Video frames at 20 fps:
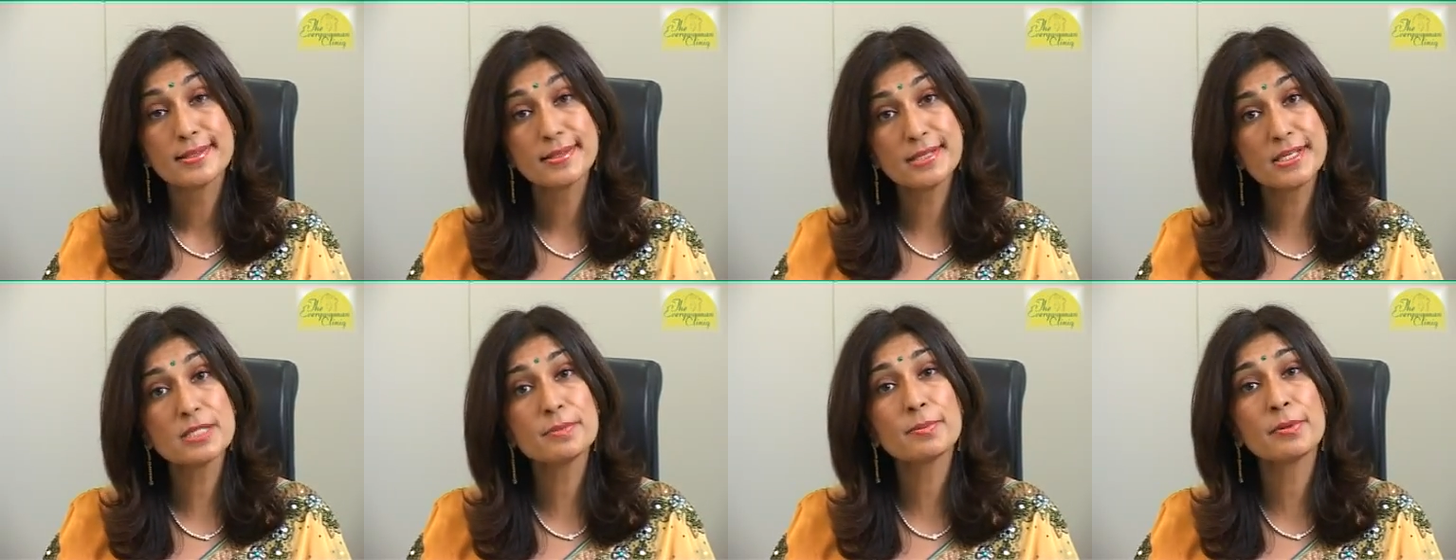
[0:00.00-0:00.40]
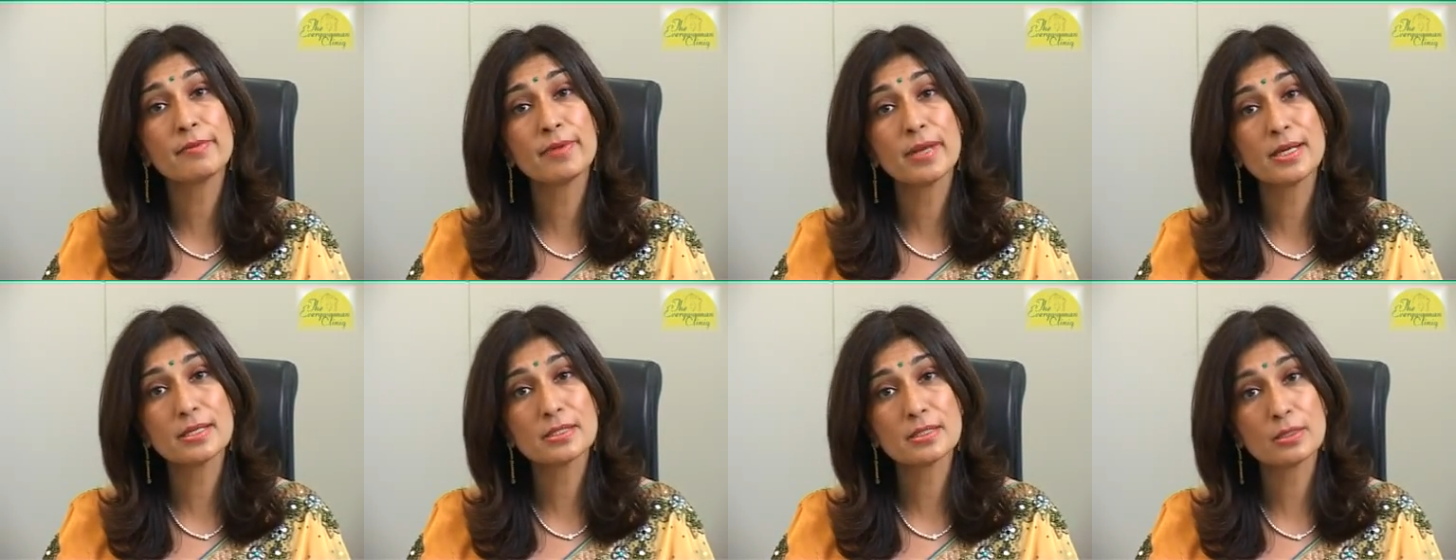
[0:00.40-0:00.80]
This
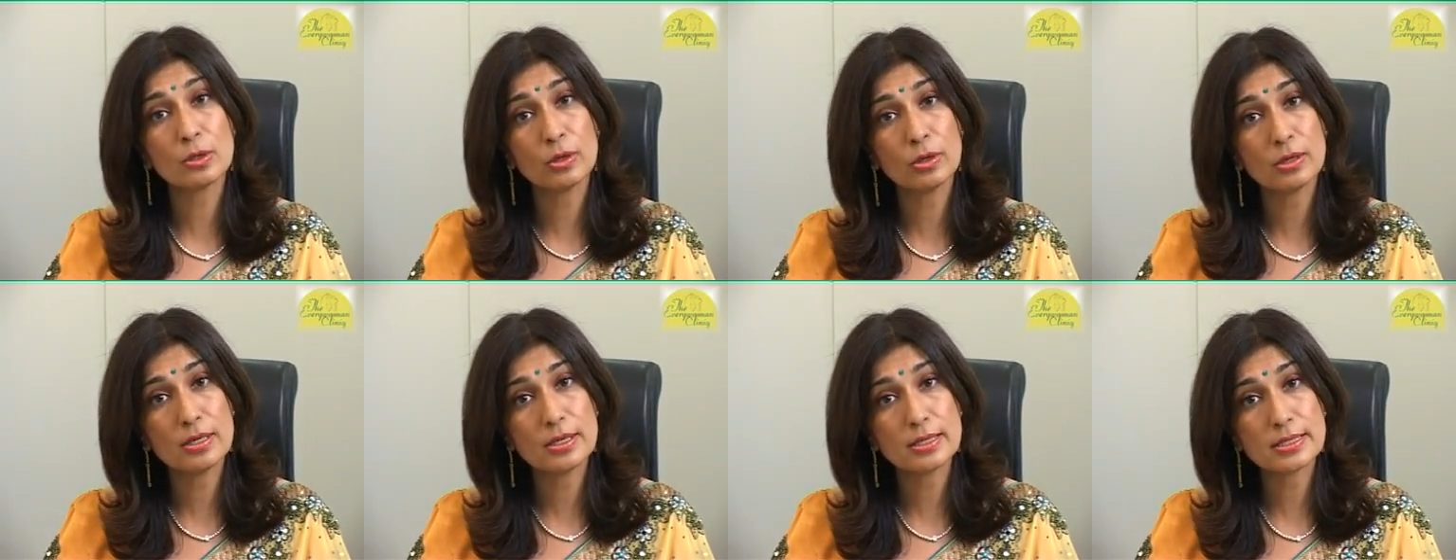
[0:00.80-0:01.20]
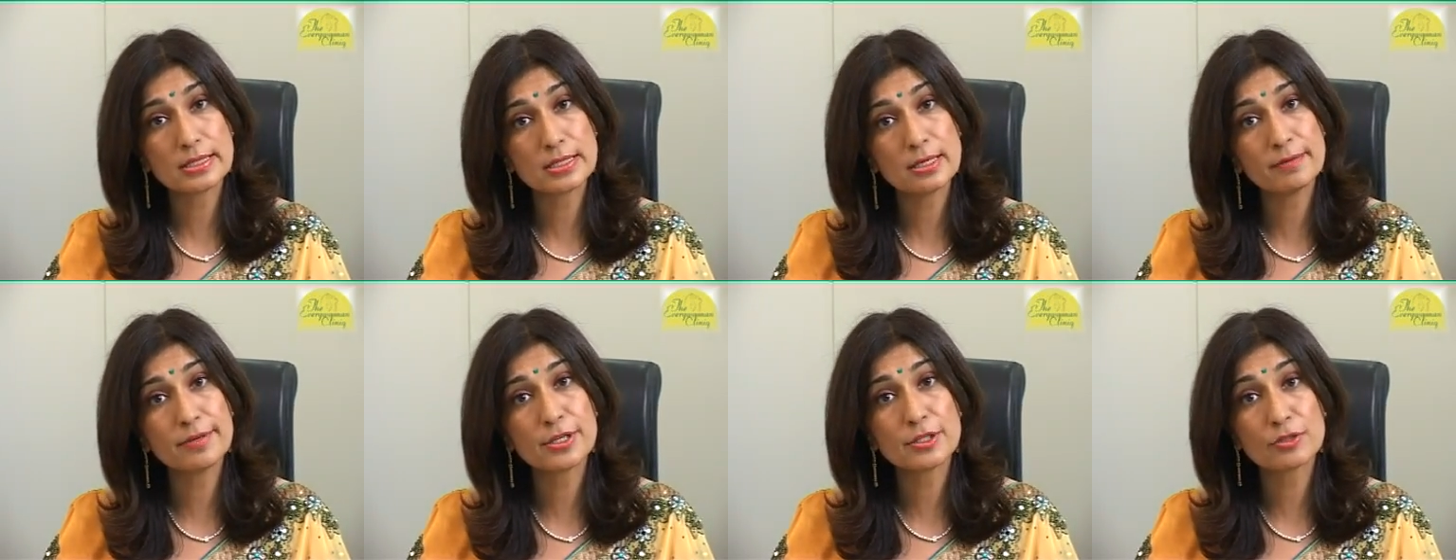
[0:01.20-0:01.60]
prevents the
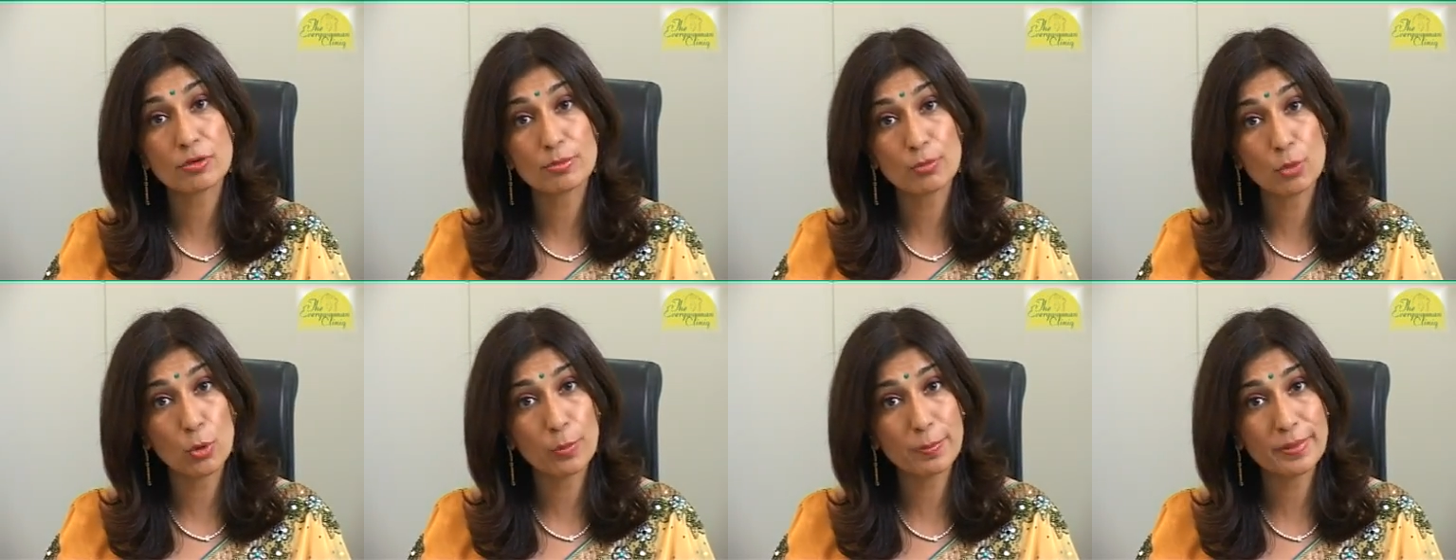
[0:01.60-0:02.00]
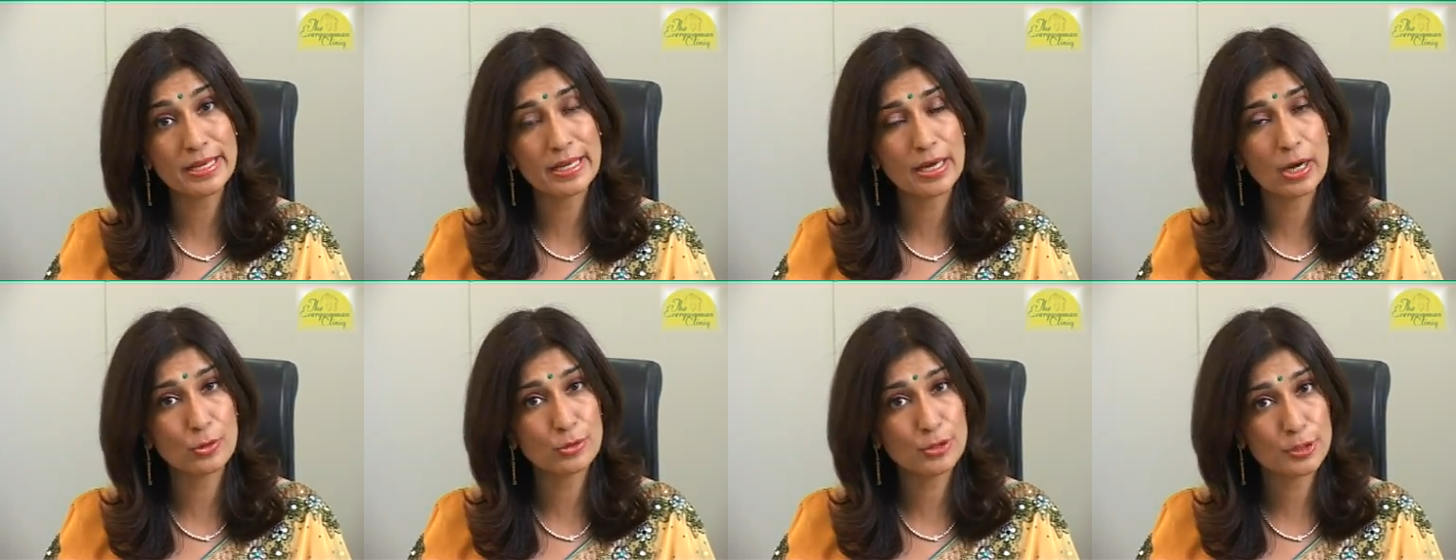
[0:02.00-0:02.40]
cervix from
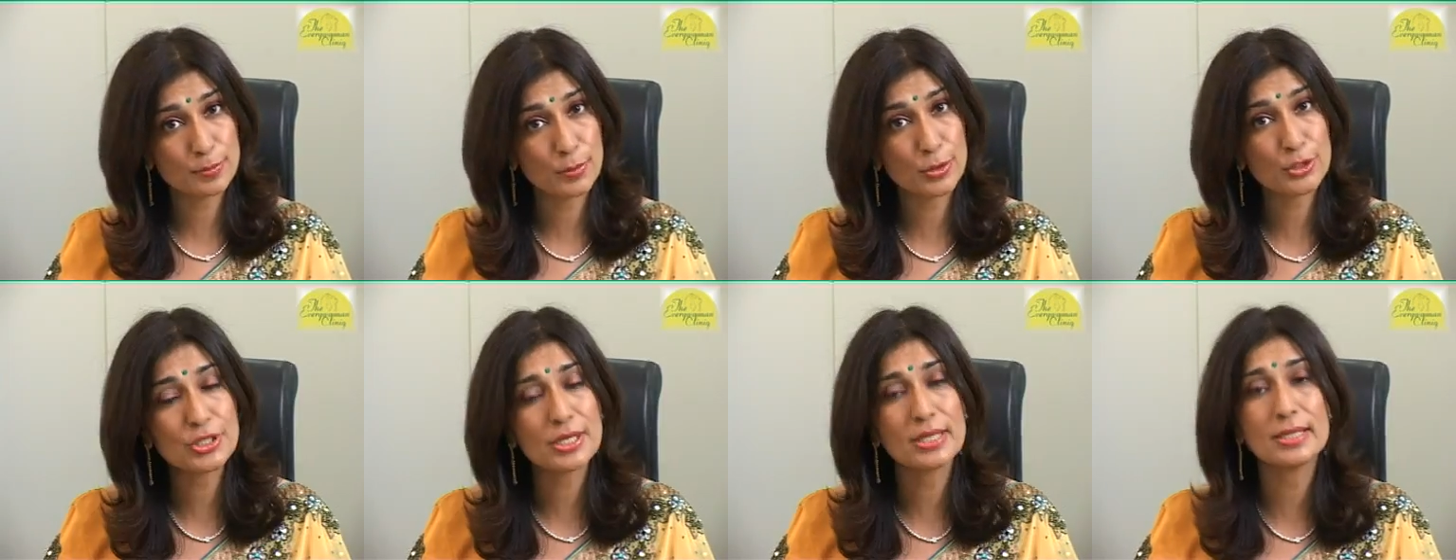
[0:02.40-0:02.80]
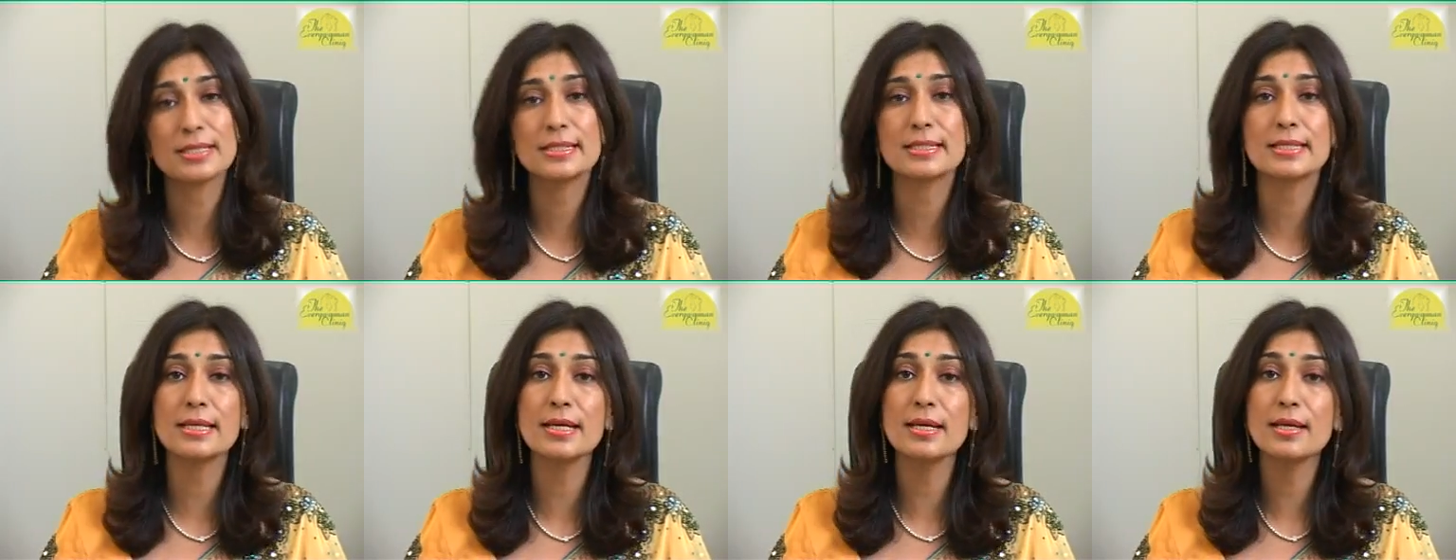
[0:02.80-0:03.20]
opening out
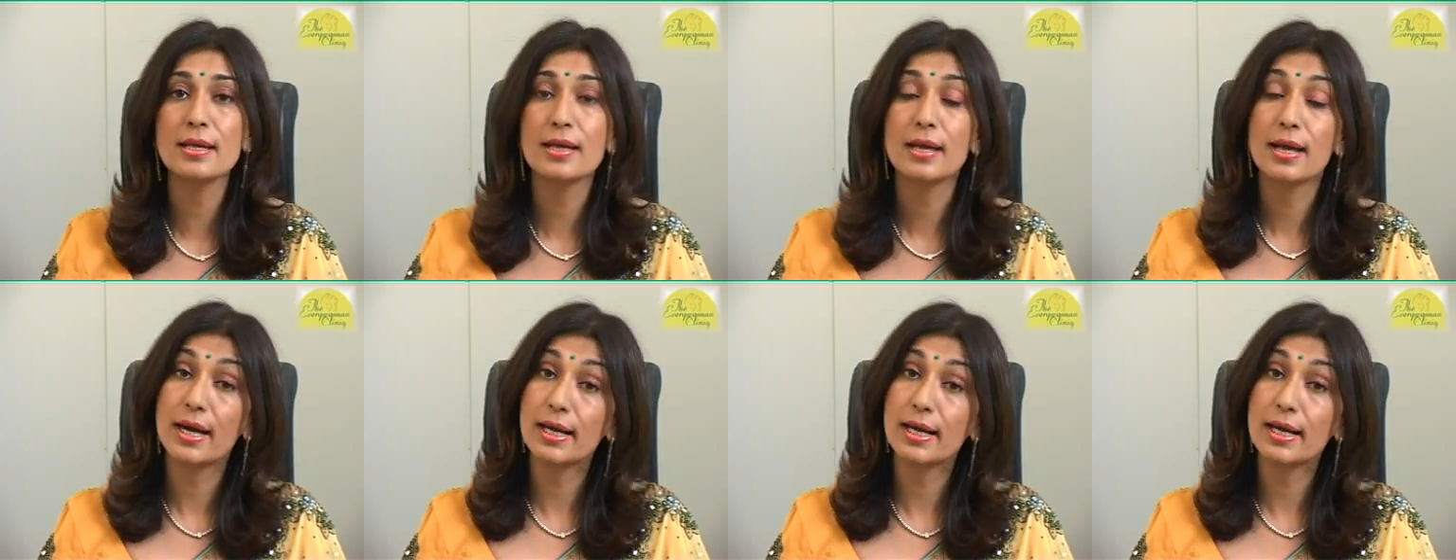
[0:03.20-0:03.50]
spontaneously